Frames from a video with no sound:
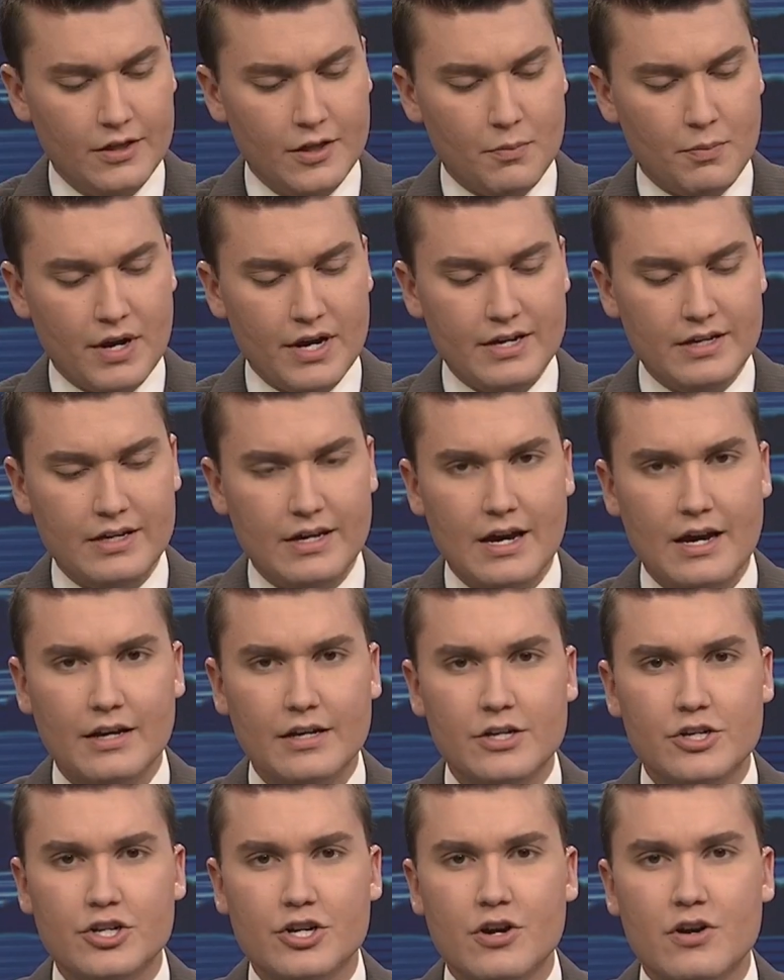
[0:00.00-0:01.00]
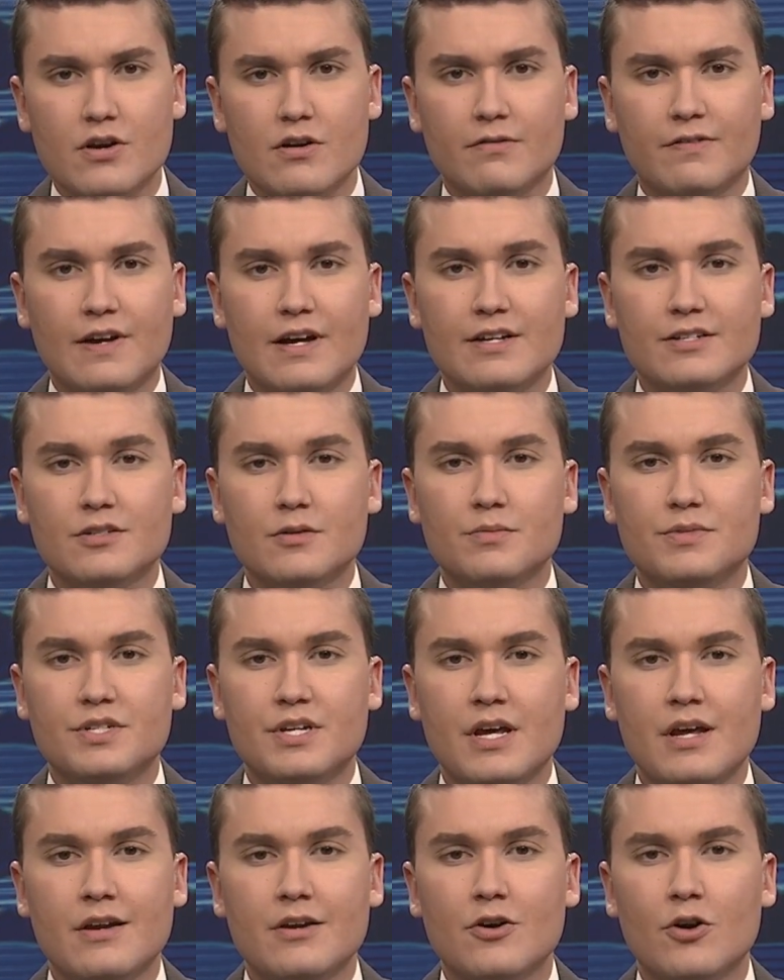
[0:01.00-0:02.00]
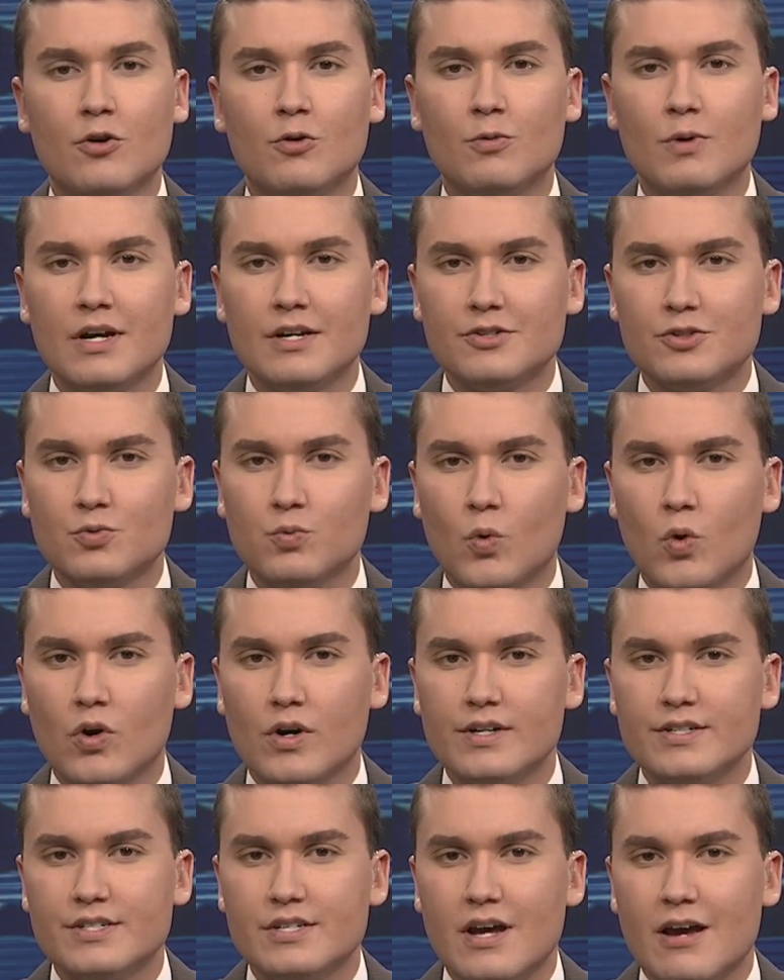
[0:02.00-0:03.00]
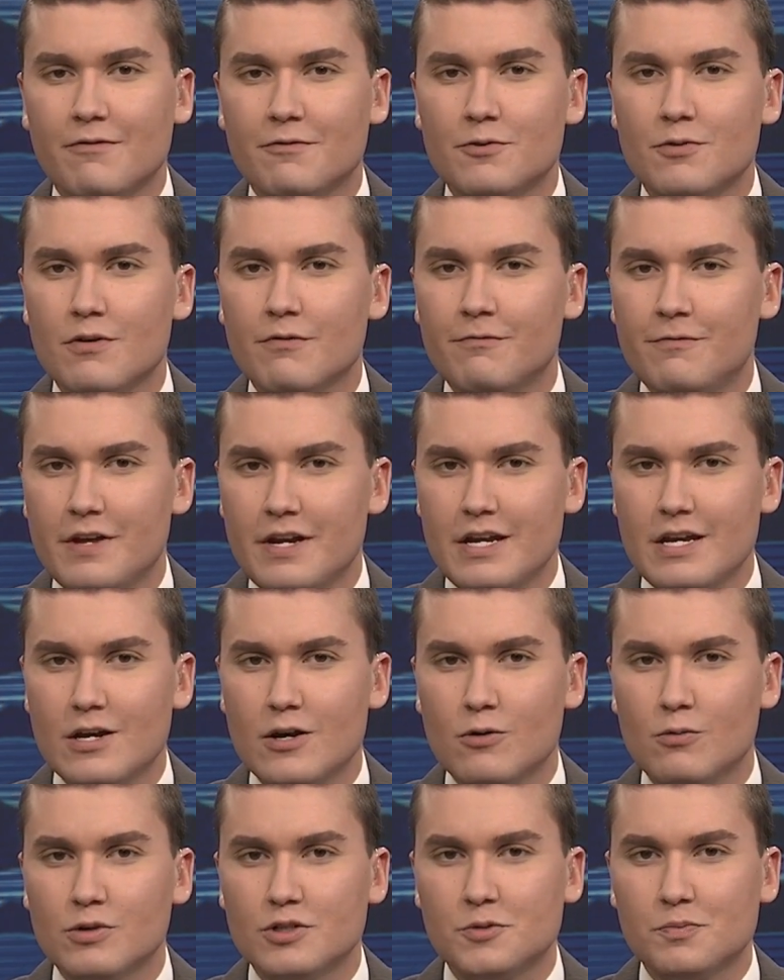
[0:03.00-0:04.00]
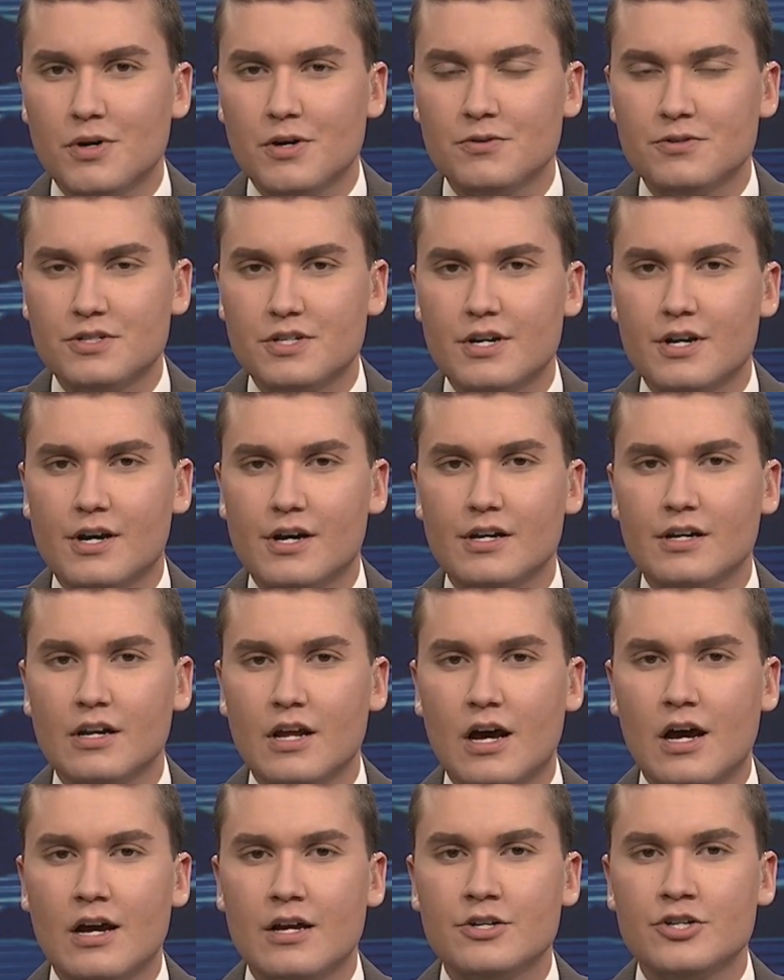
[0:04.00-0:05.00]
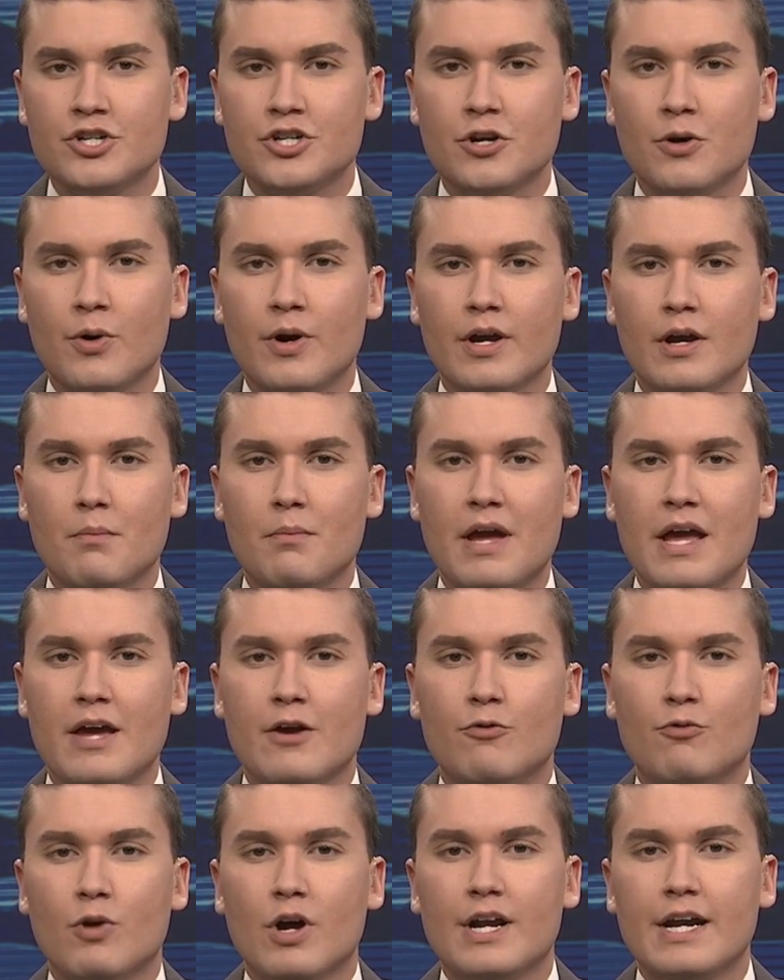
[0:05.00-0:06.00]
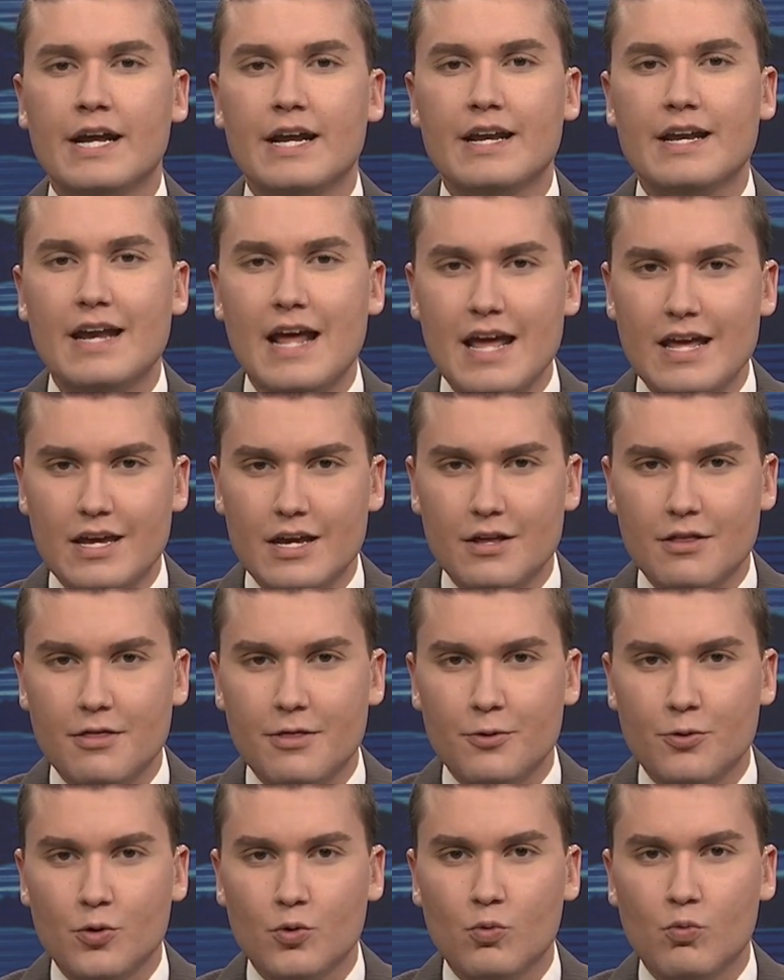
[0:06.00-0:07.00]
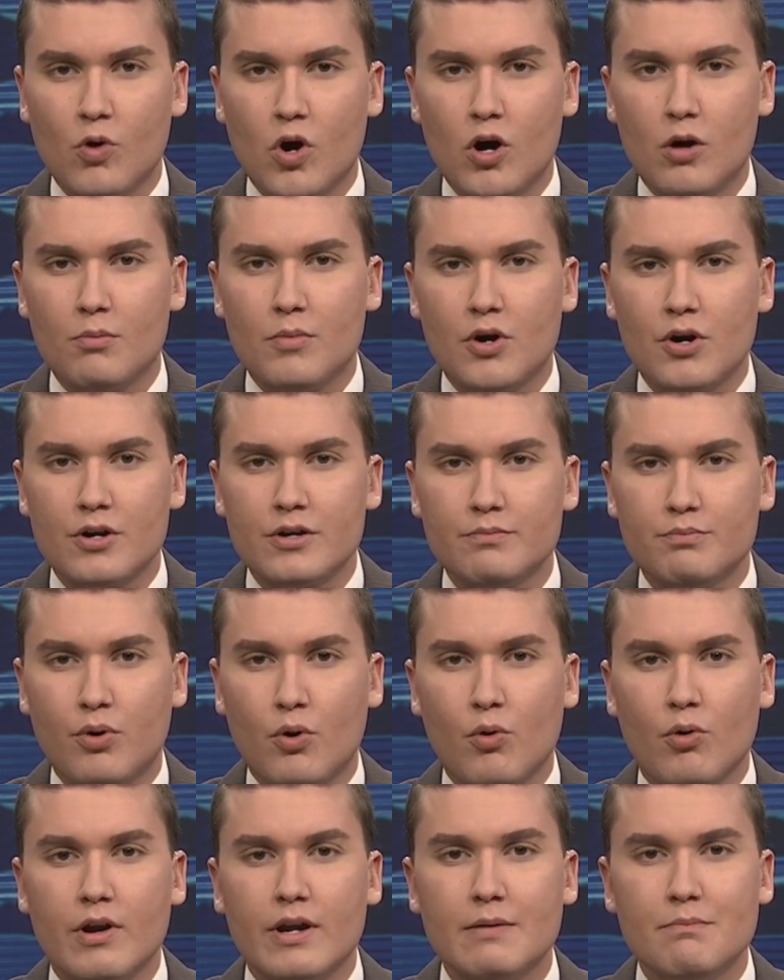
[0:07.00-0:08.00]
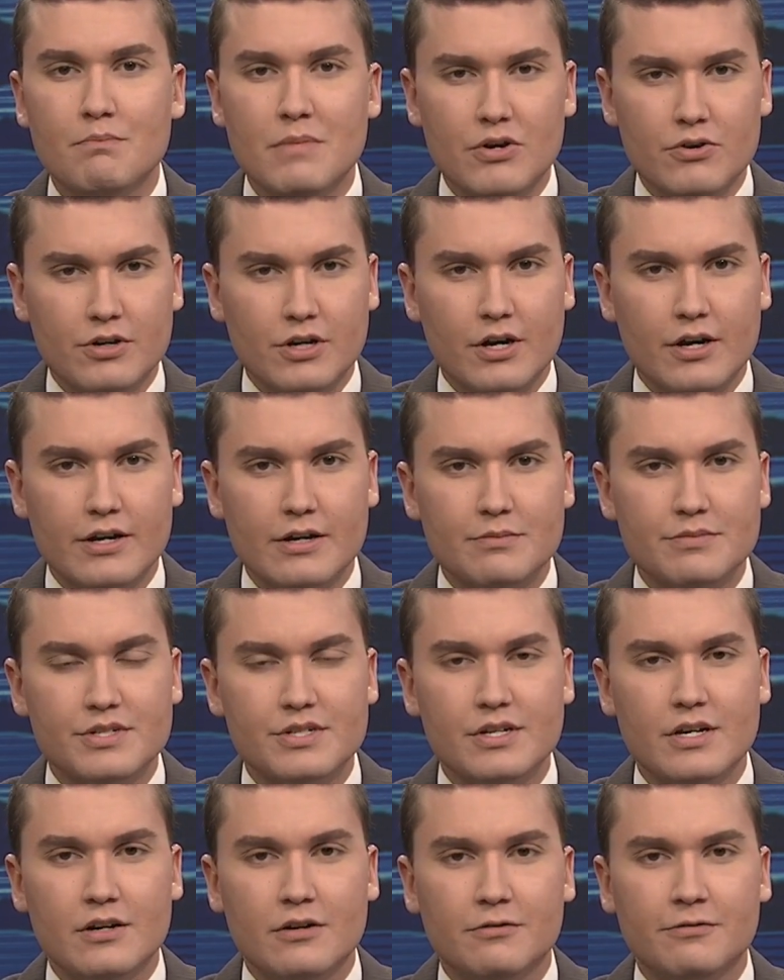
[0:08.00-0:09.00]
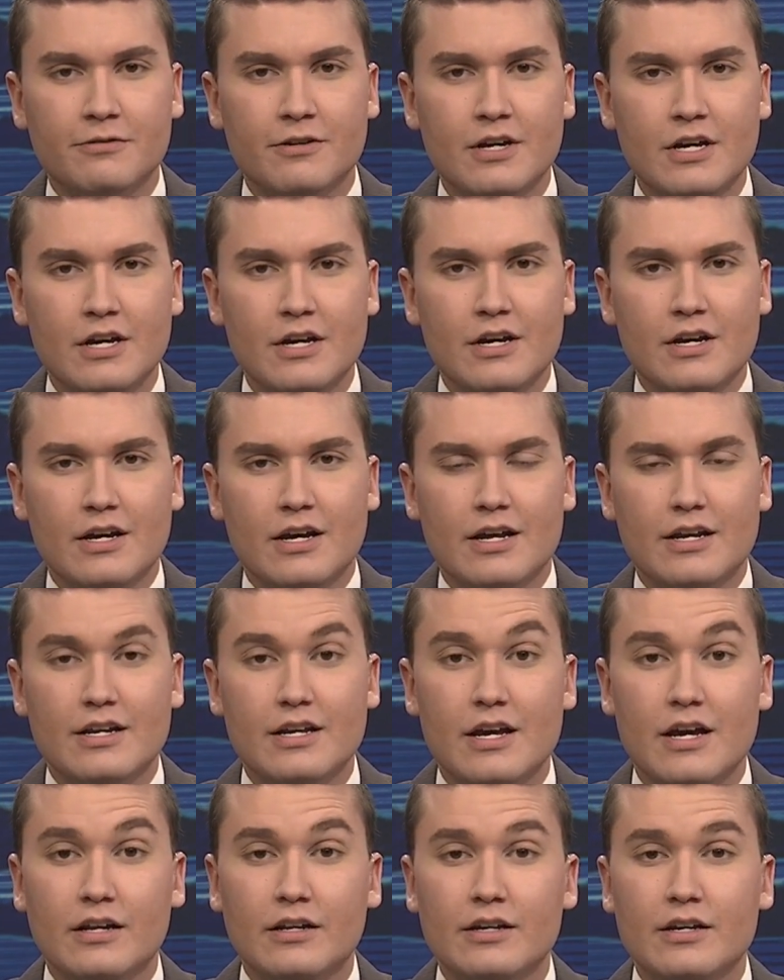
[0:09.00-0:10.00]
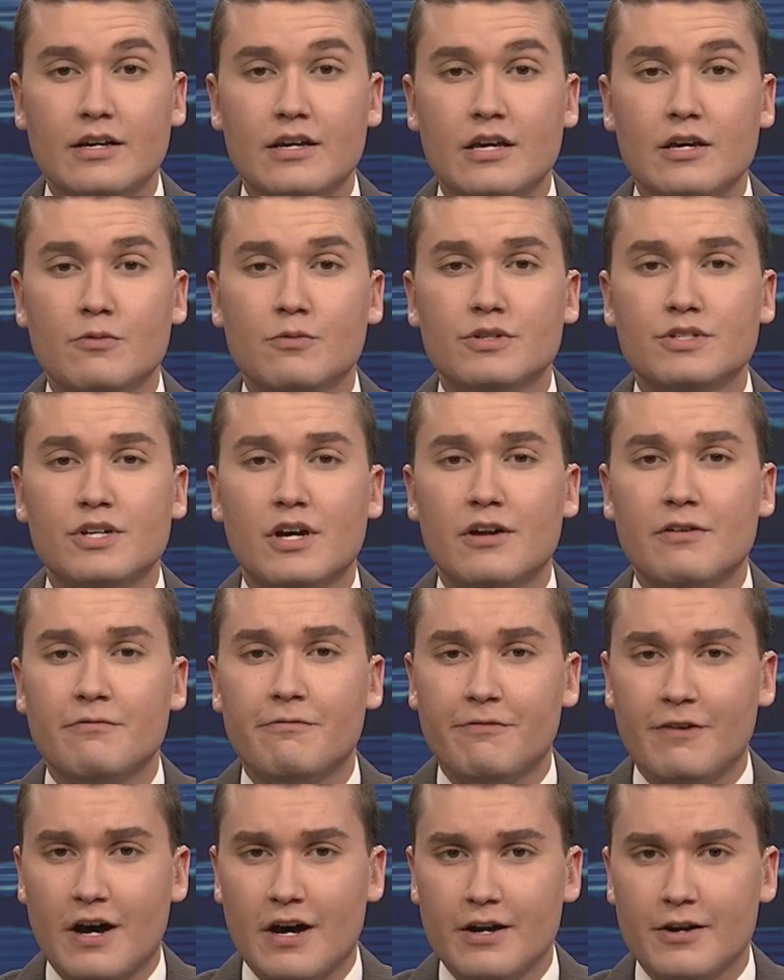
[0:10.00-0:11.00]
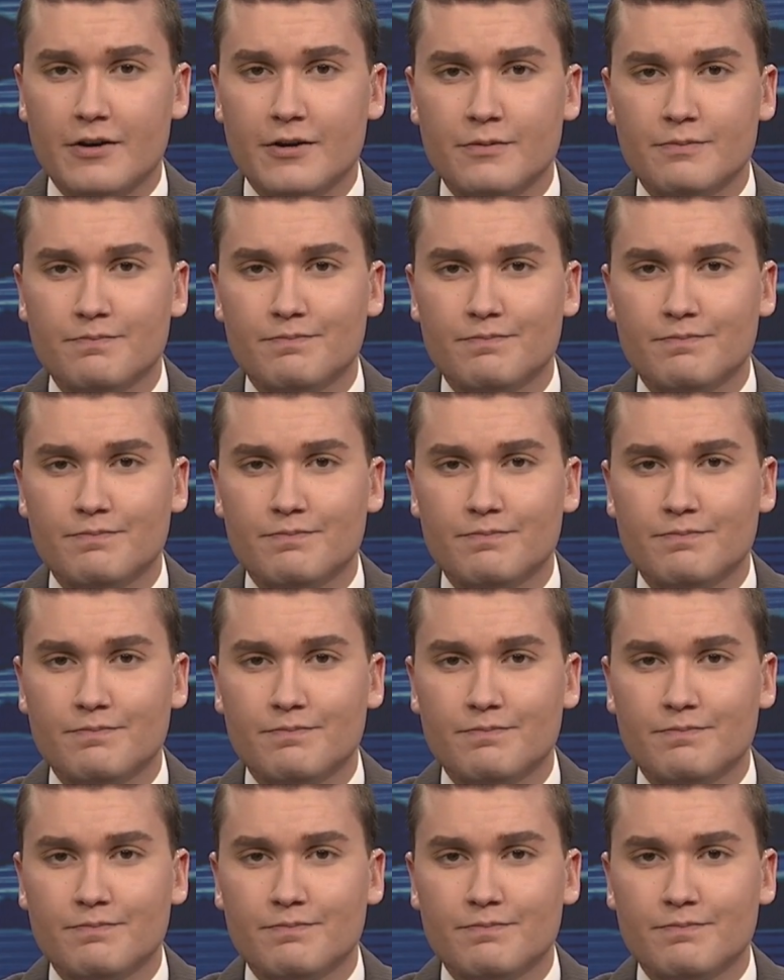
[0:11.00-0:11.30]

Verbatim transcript: The Pike County Sheriff has obtained arrest warrants after a video was posted online showing a man running naked through Walmart, pouring milk on himself, and yelling he was on fire.